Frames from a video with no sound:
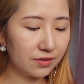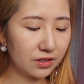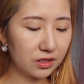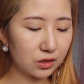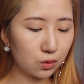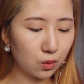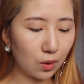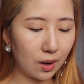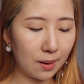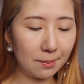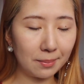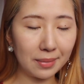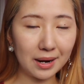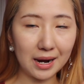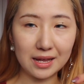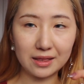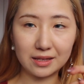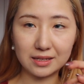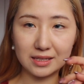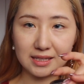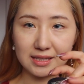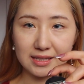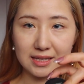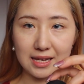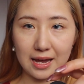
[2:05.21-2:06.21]
This one by
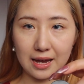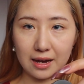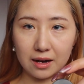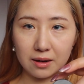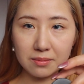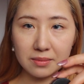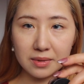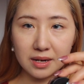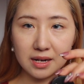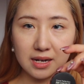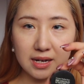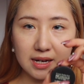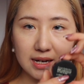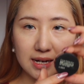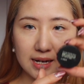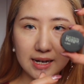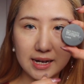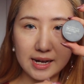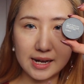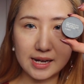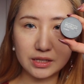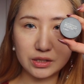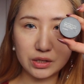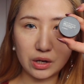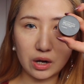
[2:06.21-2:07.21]
the Saem
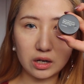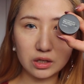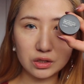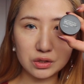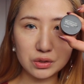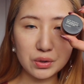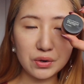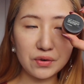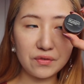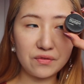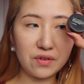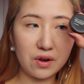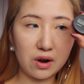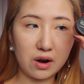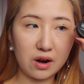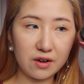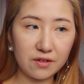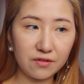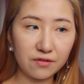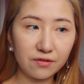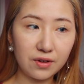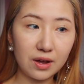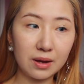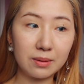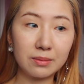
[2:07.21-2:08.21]
is also a very
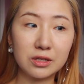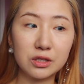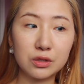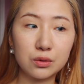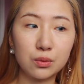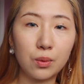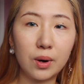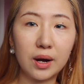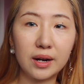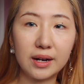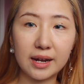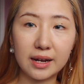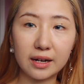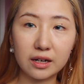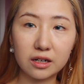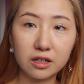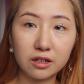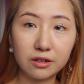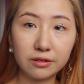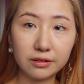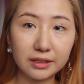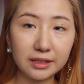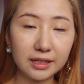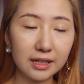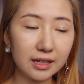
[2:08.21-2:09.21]
famous one in
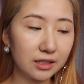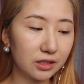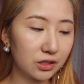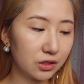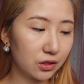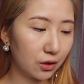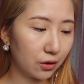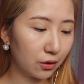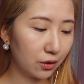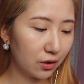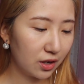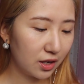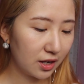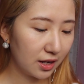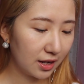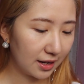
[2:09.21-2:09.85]
Korea, so